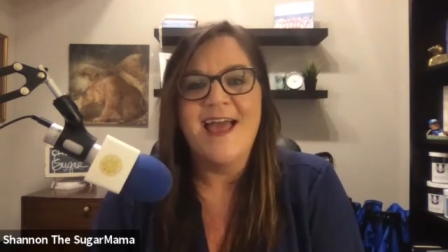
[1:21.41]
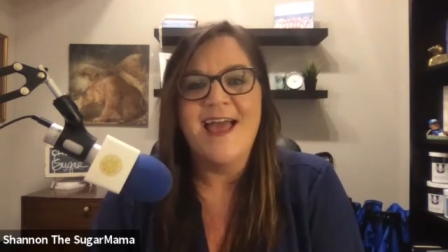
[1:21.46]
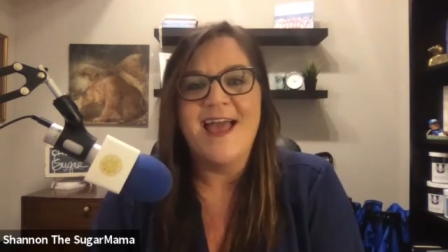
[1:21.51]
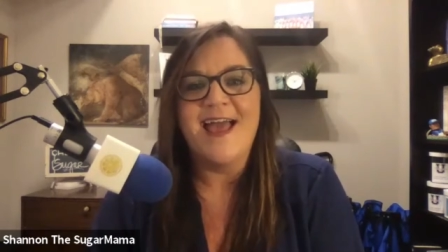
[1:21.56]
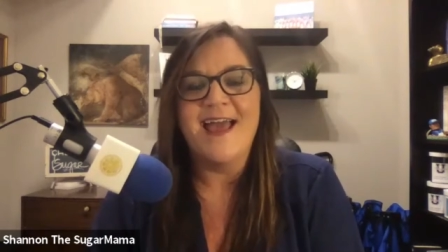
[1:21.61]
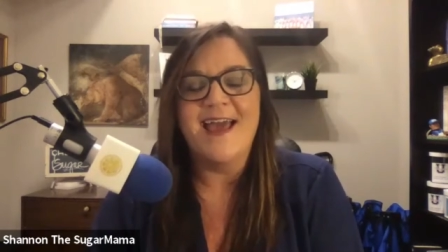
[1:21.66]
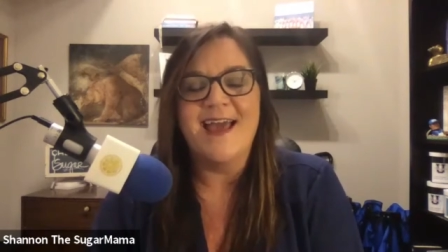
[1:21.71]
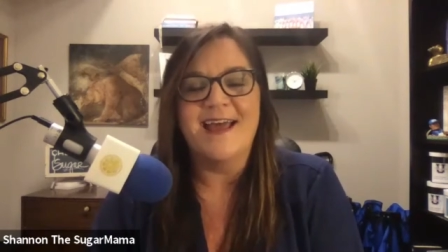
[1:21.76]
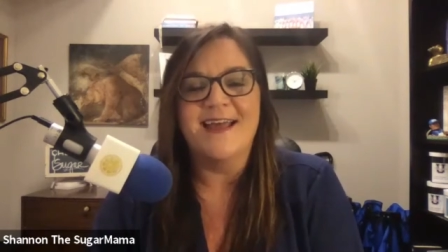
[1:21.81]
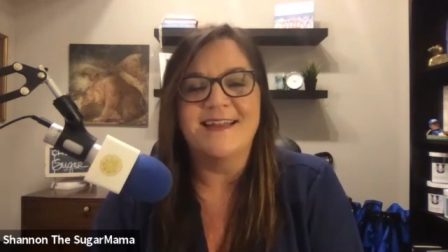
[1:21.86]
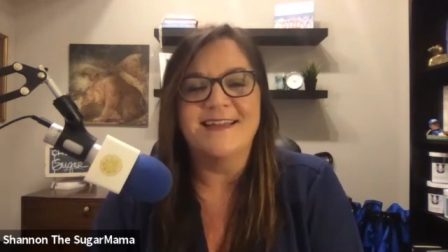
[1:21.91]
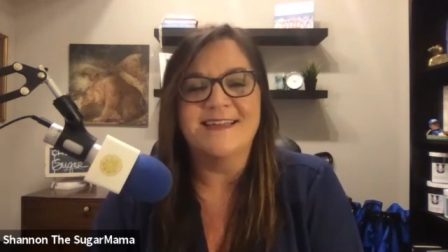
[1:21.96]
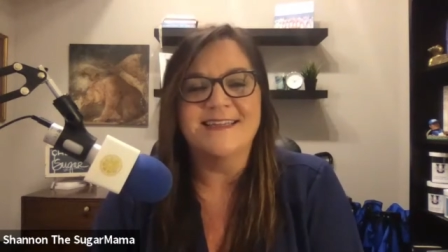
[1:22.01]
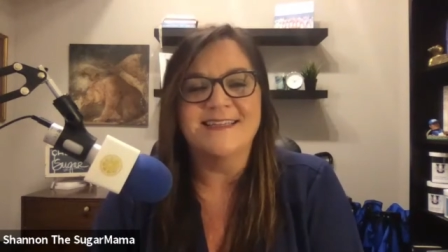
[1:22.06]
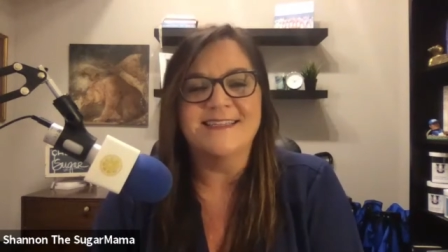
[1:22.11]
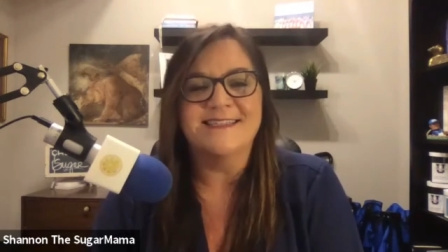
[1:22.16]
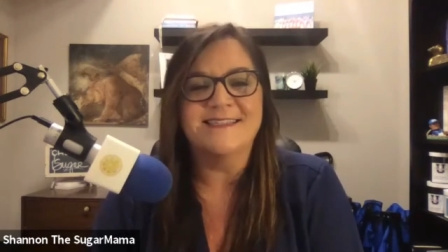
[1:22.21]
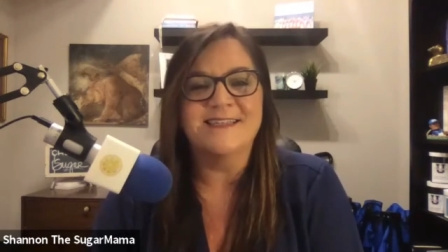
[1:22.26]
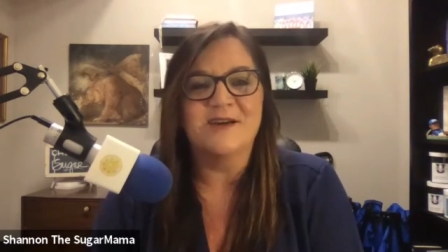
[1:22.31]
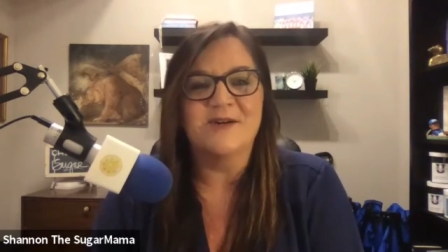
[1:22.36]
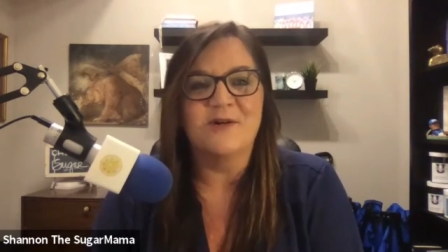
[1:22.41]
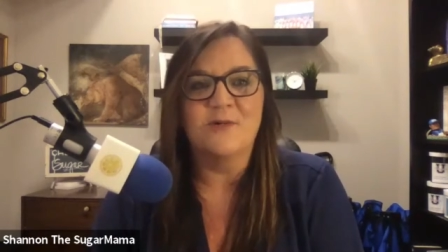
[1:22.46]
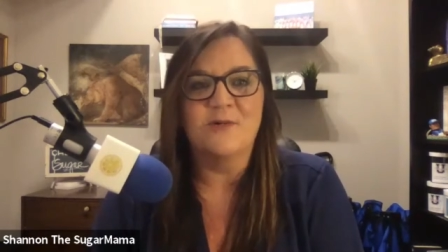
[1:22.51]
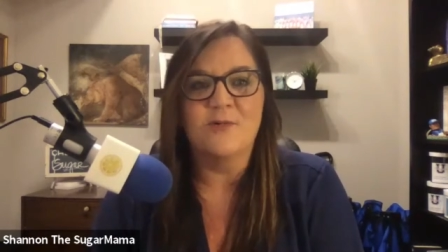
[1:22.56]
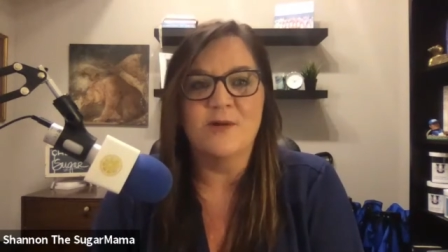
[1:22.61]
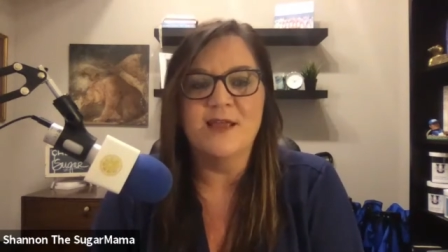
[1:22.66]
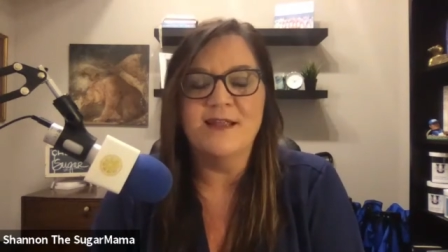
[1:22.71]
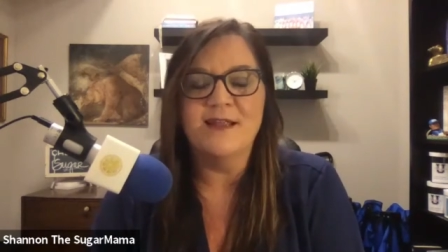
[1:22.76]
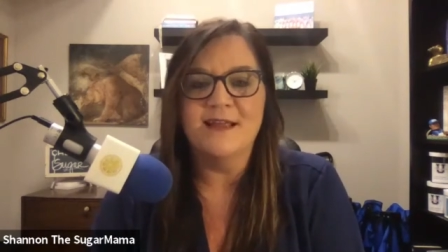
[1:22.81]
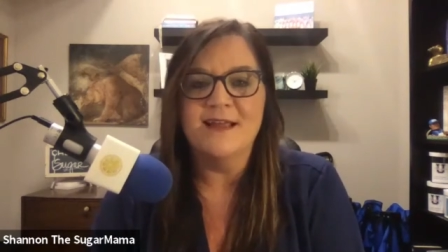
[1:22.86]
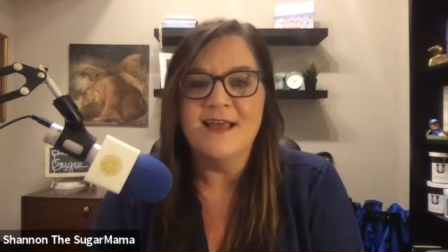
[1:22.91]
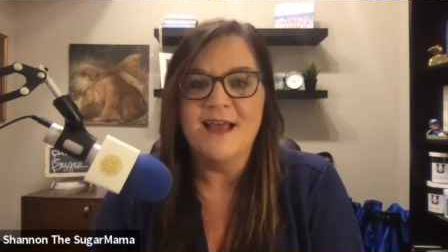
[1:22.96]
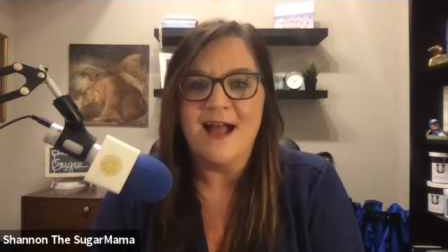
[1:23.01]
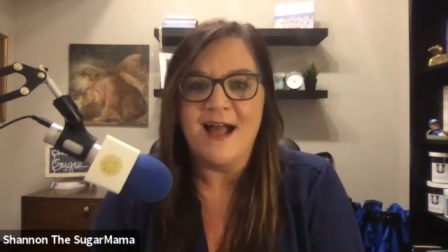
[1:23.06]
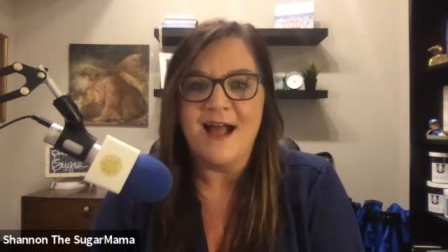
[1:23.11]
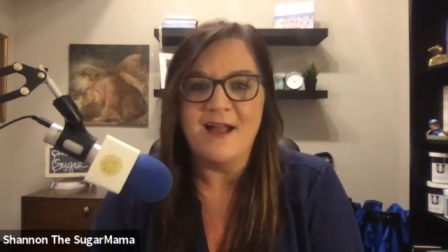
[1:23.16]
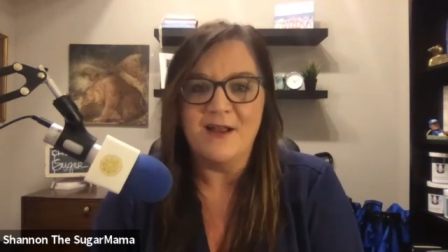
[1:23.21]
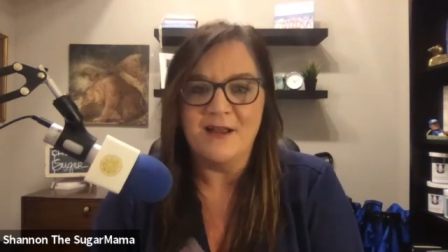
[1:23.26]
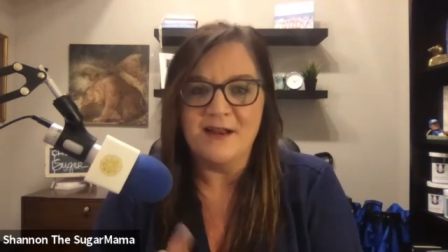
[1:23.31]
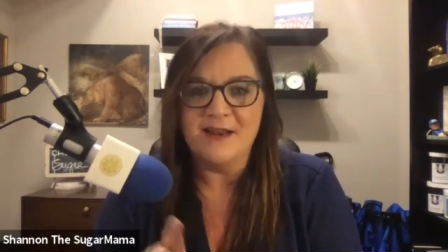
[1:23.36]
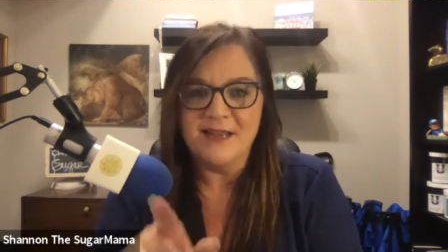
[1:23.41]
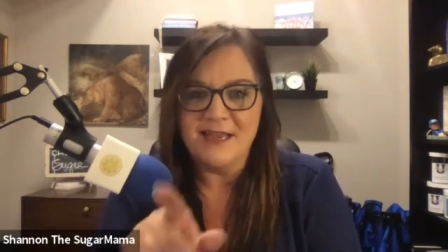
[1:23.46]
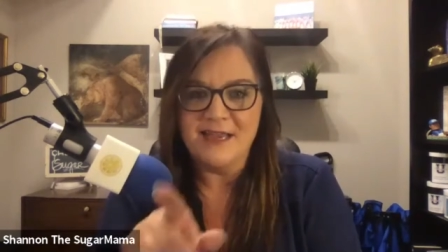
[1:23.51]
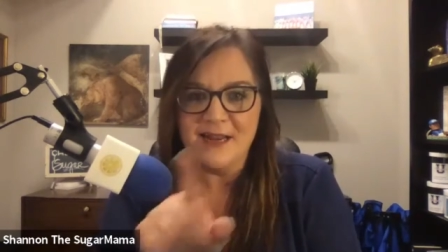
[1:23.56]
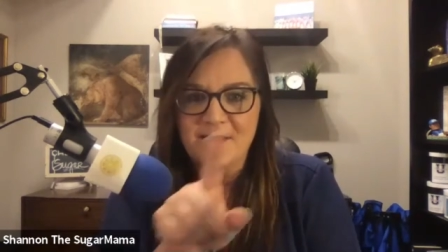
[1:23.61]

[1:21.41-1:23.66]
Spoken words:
And so we are going to get